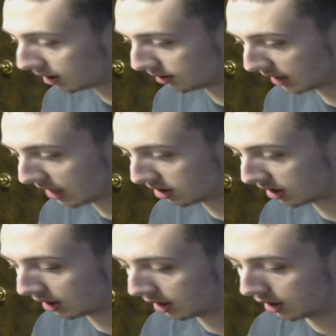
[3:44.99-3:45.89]

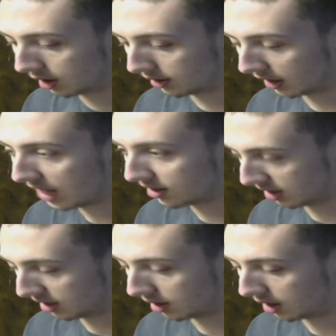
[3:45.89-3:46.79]
Takachi
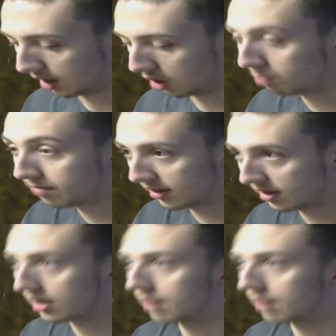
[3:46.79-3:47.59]
opens it,